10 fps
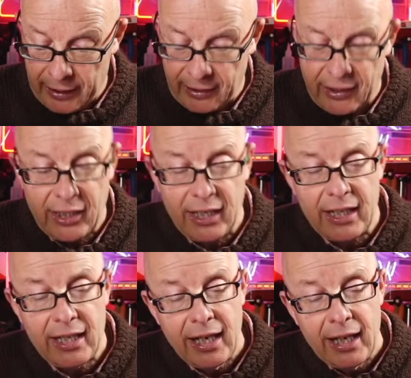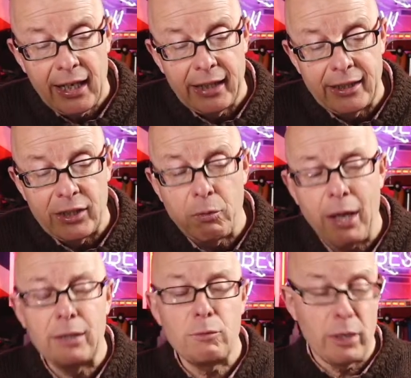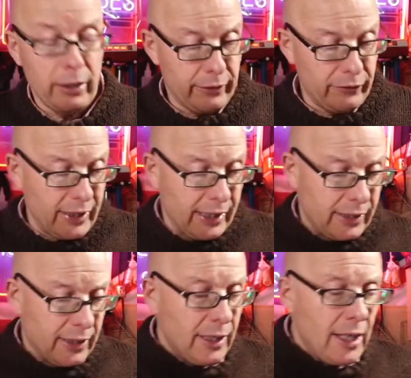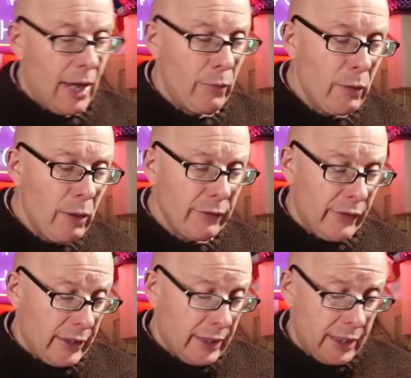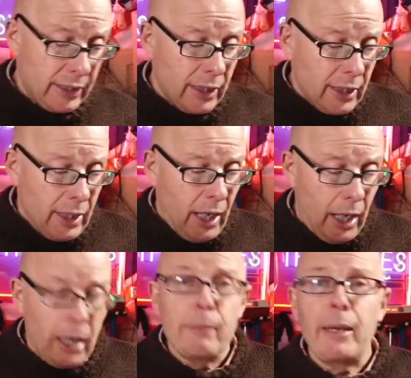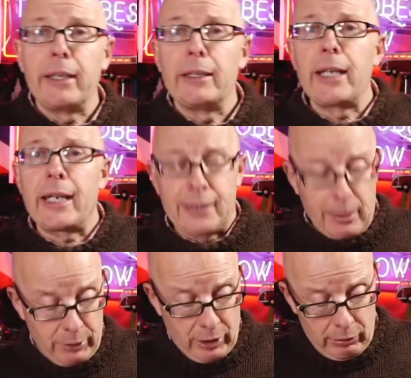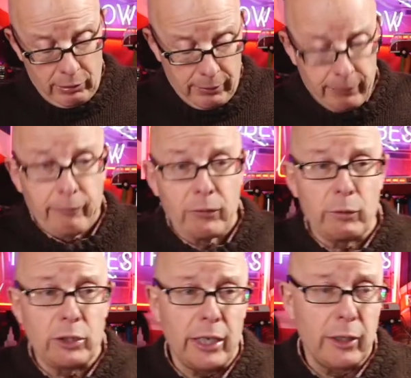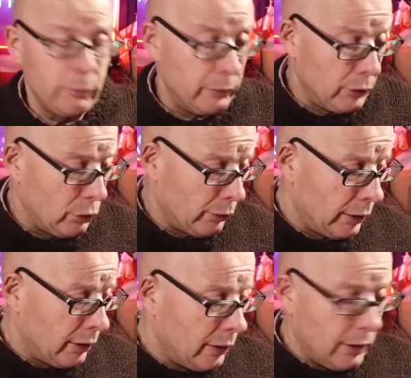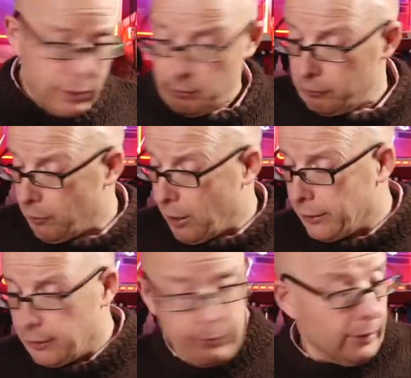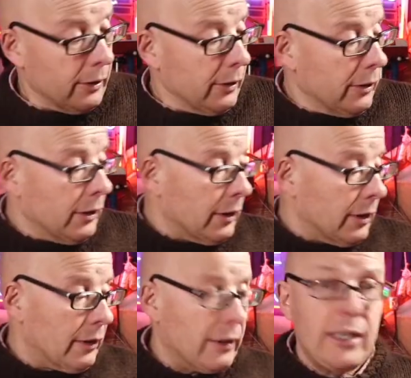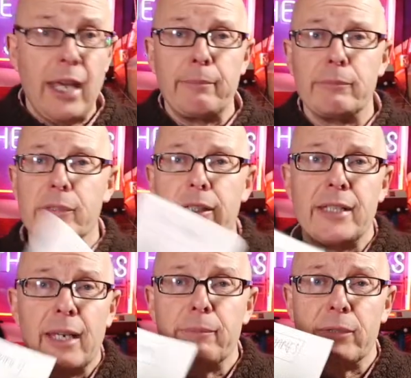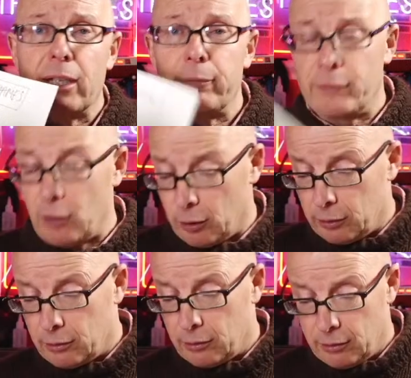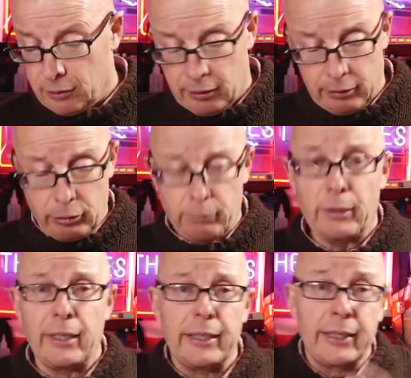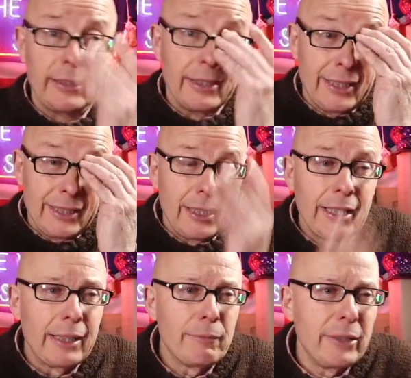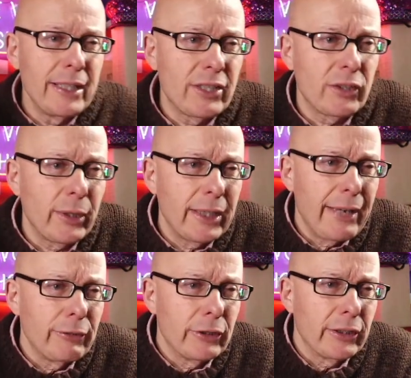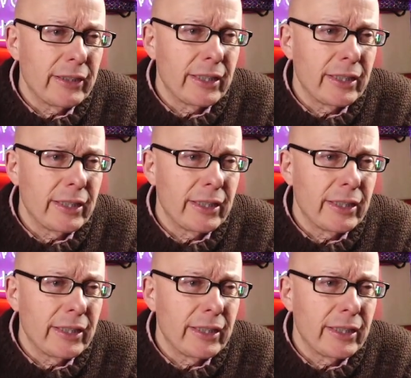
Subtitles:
to see, and it is well worth a visit. And we will visit it in the next episode, which I hope you enjoyed. It was rather the Thames. I haven't forgotten. I shall put that there. Let's just quickly have a look at